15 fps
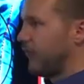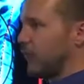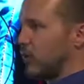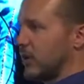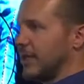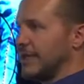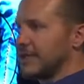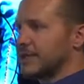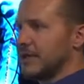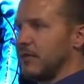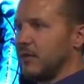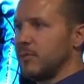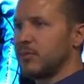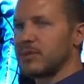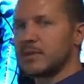40 to
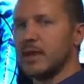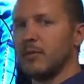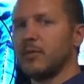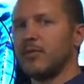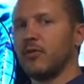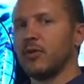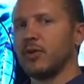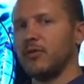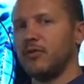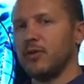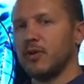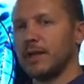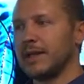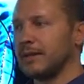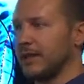70% before you
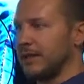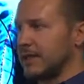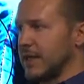feel anything.